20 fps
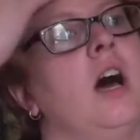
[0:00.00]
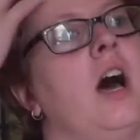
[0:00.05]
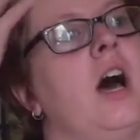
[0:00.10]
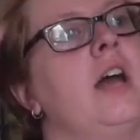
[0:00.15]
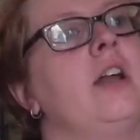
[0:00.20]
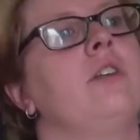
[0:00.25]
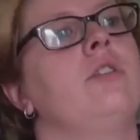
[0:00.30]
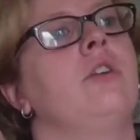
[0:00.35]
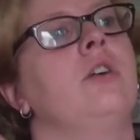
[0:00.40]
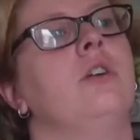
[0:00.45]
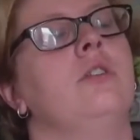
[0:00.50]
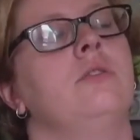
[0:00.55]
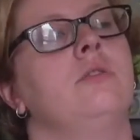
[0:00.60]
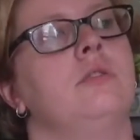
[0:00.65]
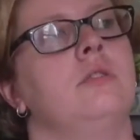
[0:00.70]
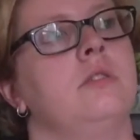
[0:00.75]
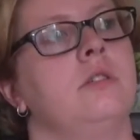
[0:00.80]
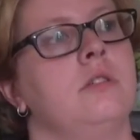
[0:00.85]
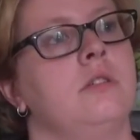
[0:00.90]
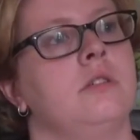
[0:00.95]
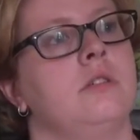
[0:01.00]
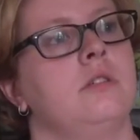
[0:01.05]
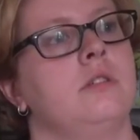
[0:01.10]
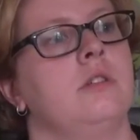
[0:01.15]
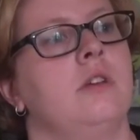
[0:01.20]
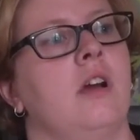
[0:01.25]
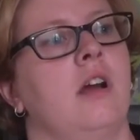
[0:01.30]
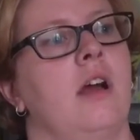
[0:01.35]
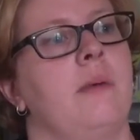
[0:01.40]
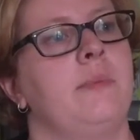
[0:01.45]
I don't know.
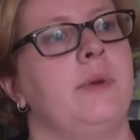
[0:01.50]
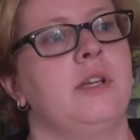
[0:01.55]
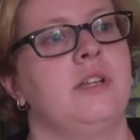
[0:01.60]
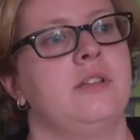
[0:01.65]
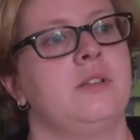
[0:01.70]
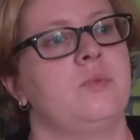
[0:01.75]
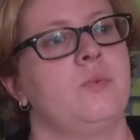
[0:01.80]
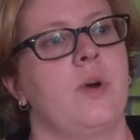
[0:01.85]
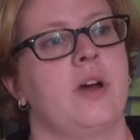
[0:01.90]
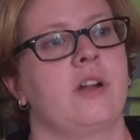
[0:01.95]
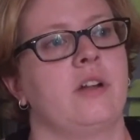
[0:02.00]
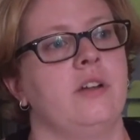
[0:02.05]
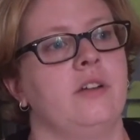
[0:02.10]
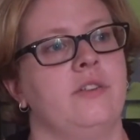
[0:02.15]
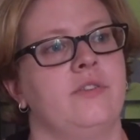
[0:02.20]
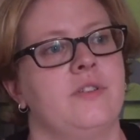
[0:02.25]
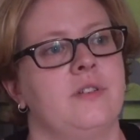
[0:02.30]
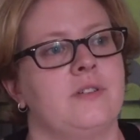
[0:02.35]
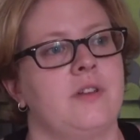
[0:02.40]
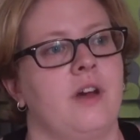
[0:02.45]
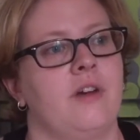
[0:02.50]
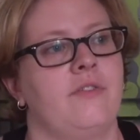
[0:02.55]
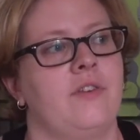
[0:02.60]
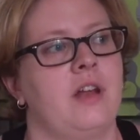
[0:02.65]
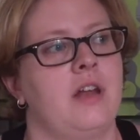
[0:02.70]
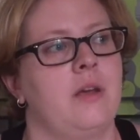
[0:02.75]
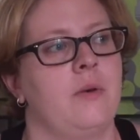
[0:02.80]
I'm gonna sweat all of this off